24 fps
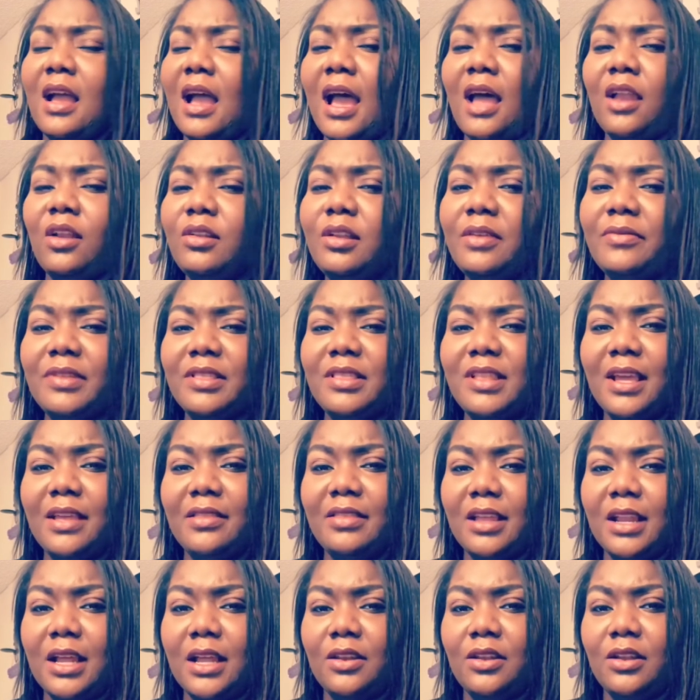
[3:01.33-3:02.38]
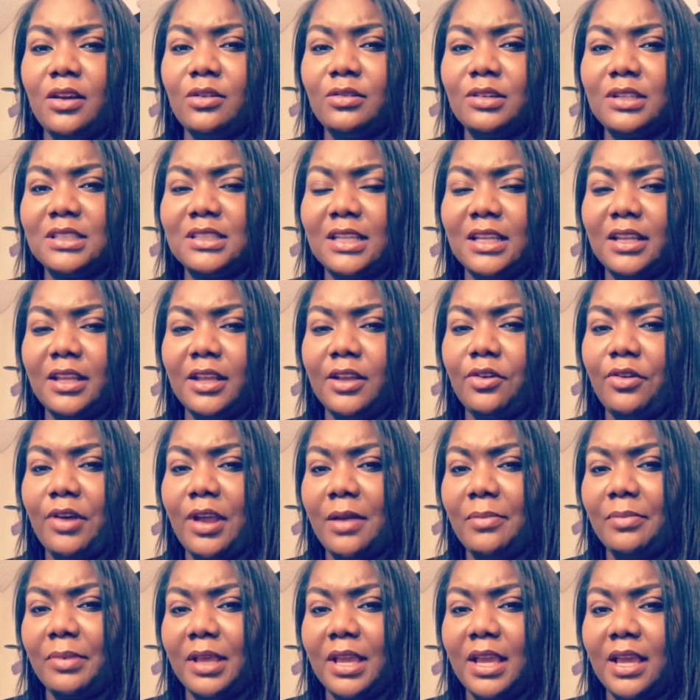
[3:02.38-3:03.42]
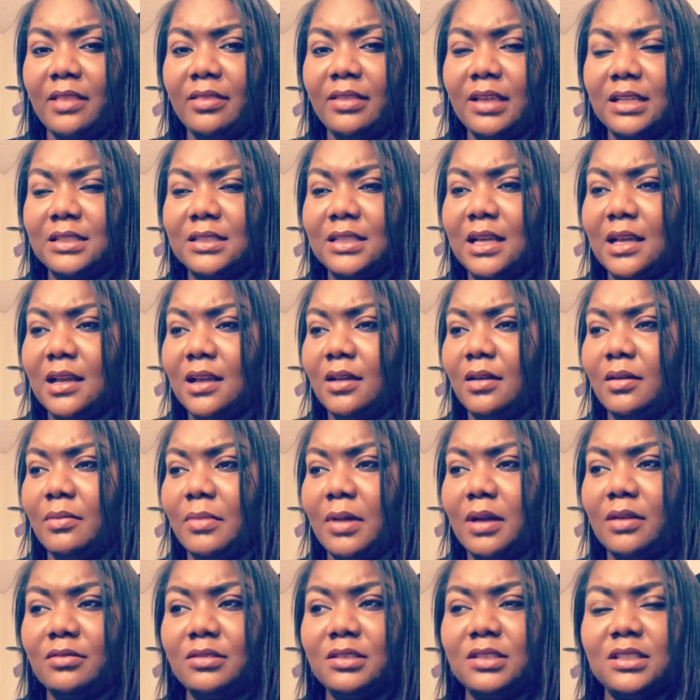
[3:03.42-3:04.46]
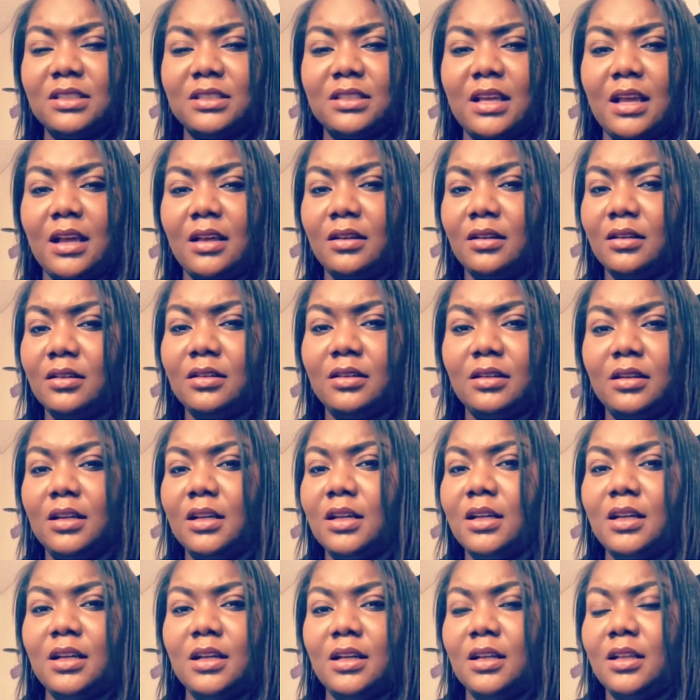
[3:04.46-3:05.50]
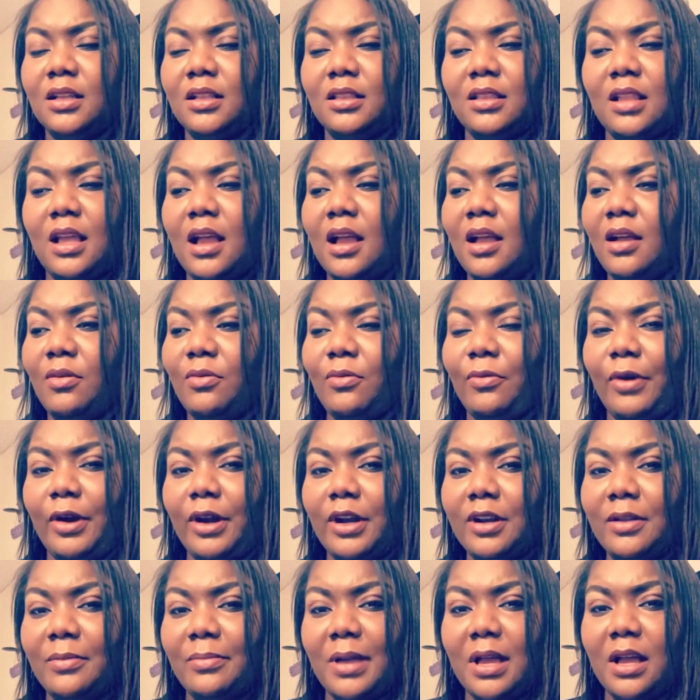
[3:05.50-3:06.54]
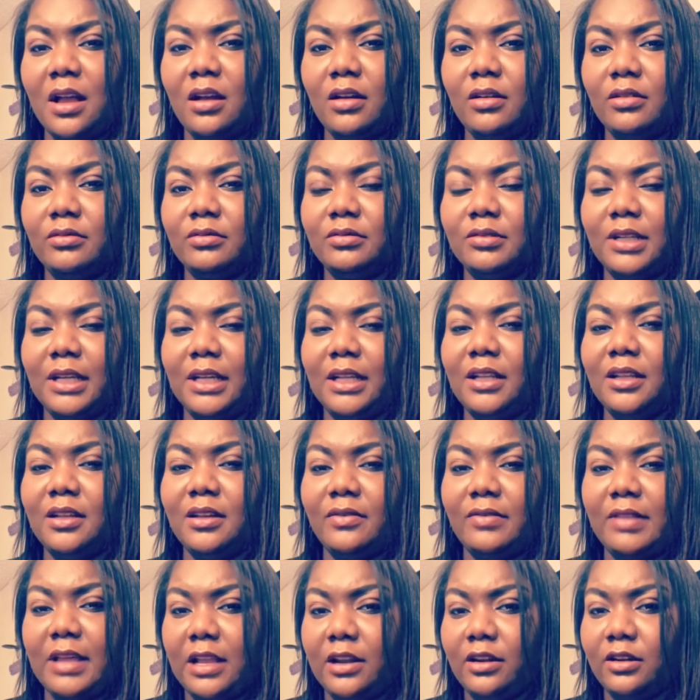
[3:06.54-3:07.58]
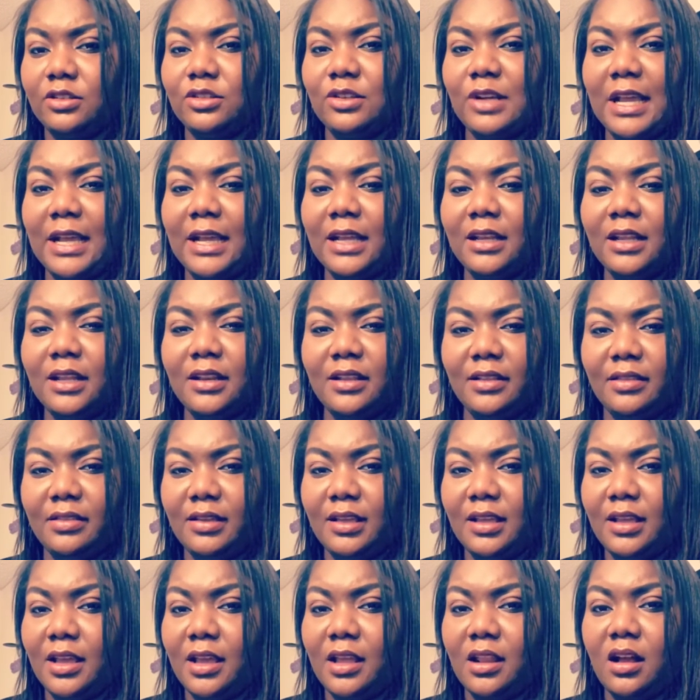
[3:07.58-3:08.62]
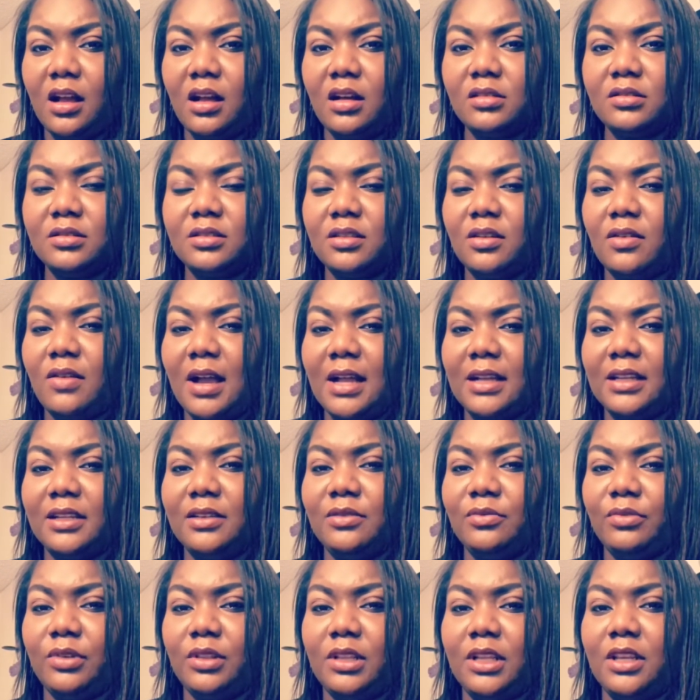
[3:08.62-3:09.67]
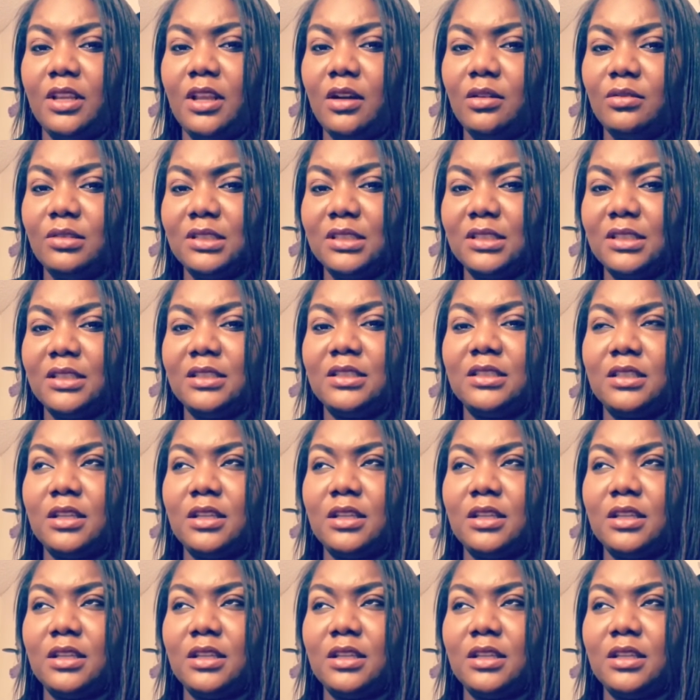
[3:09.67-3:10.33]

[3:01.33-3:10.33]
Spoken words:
I don't even think that I noticed any cramping at that time. I was just kind of not worried about any of that or tracking anything at all, so I didn't really notice it.